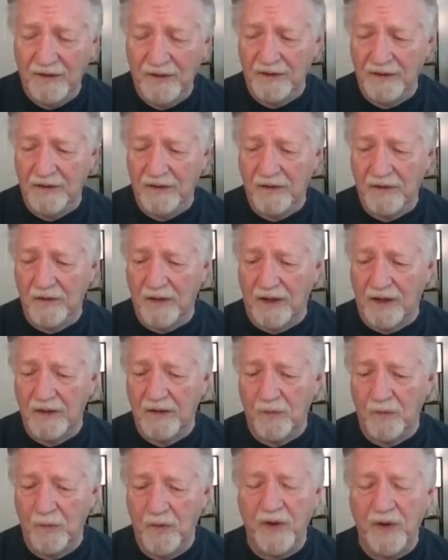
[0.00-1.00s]
we were all
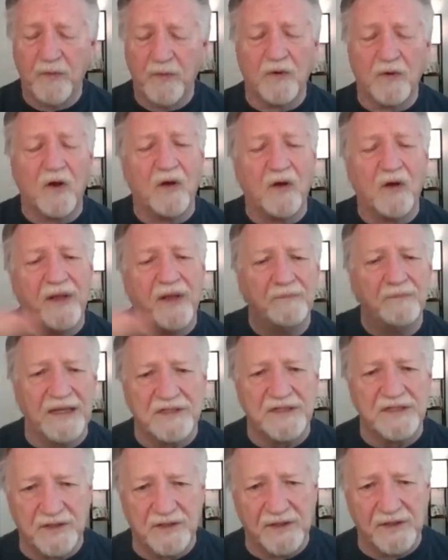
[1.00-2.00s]
backstage,
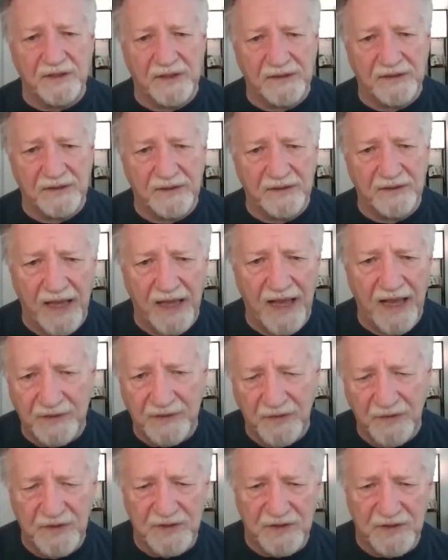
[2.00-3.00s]
the the actors
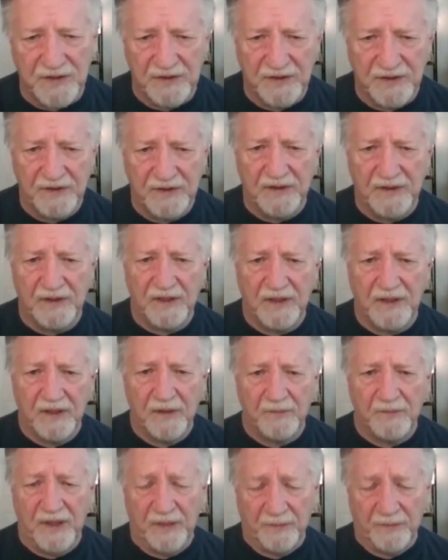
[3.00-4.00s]
and the people
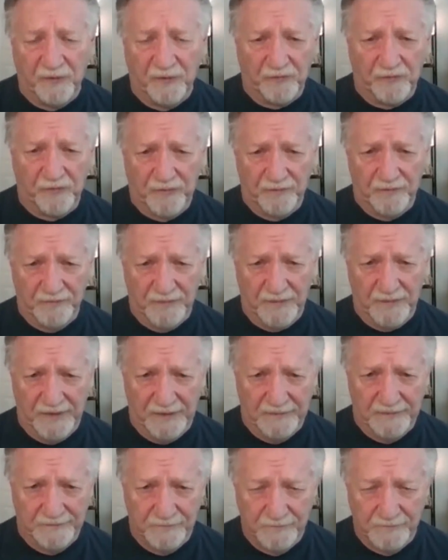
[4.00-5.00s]
from uh, Warner
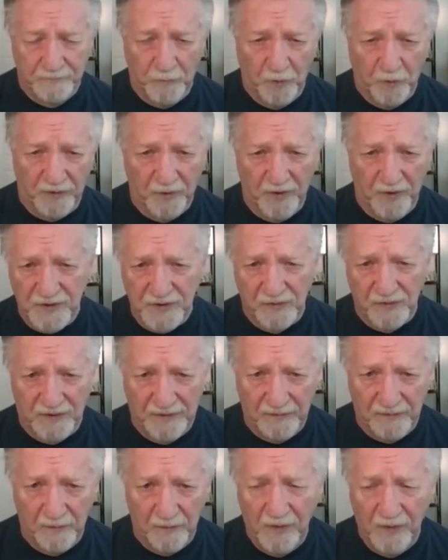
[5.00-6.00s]
Brothers and all that. We were
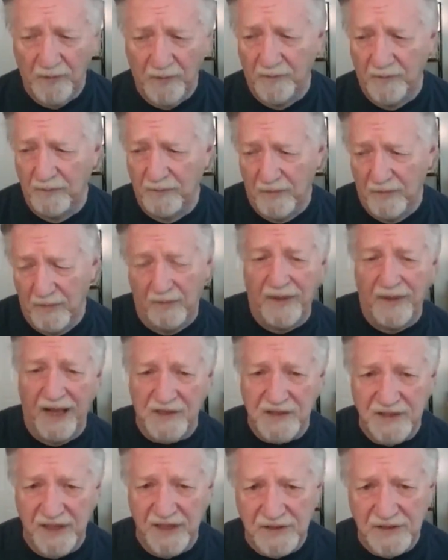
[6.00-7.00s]
backstage.
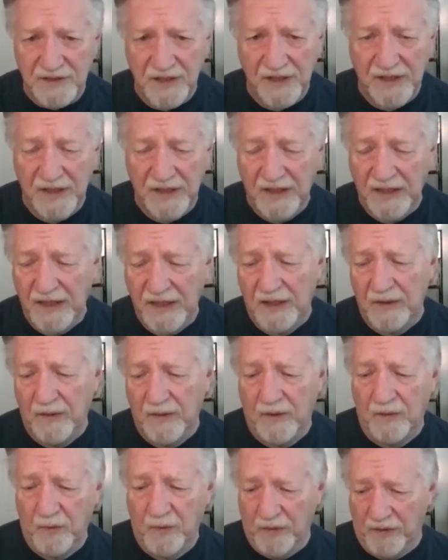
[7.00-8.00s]
We are going to come out
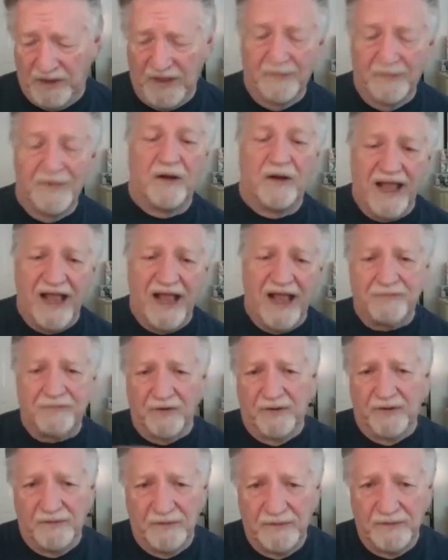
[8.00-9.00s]
after the
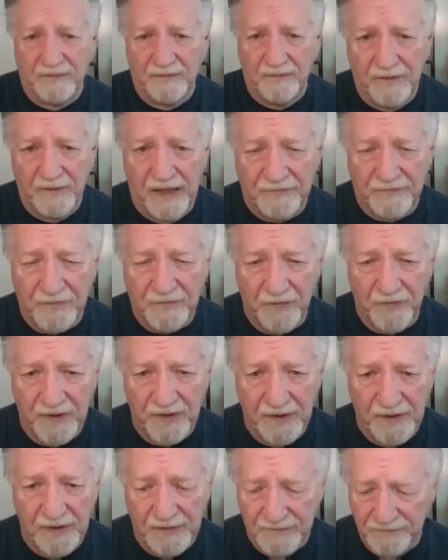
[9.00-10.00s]
after the um,
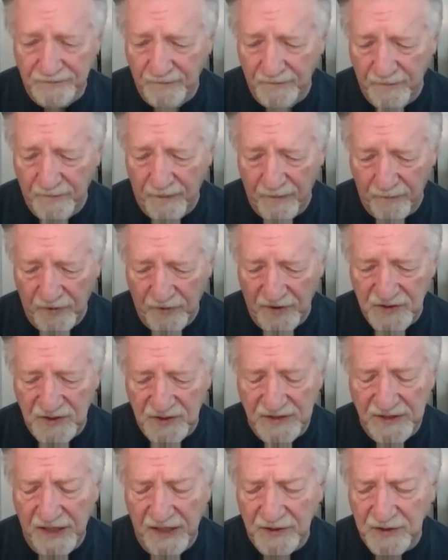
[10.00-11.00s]
presentation,
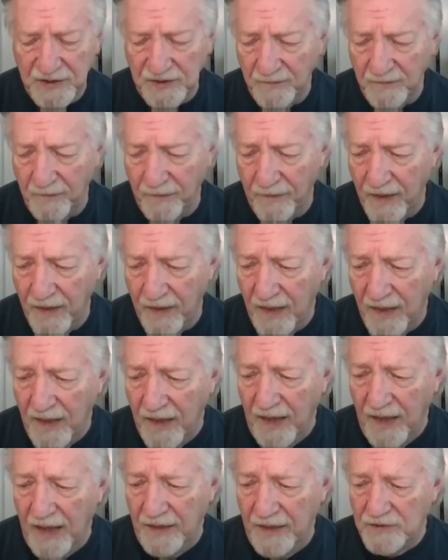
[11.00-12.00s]
and so we could
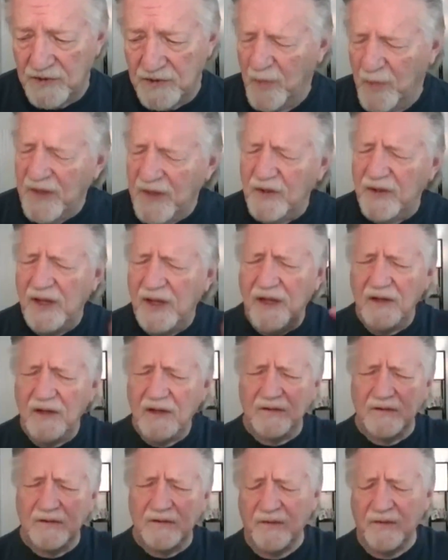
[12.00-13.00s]
hear during the
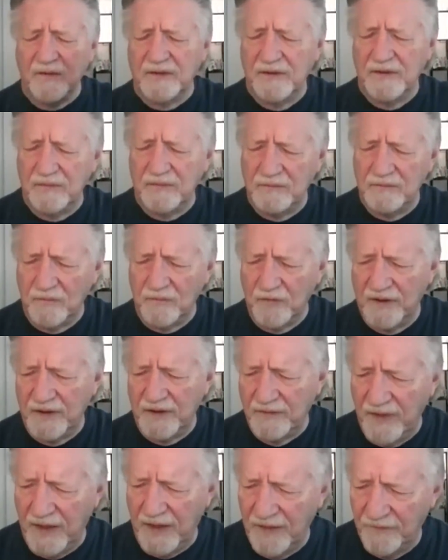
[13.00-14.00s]
running of the half hour. We,
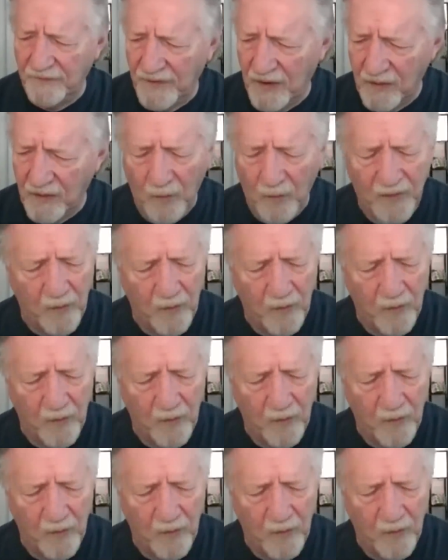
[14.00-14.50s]
we could hear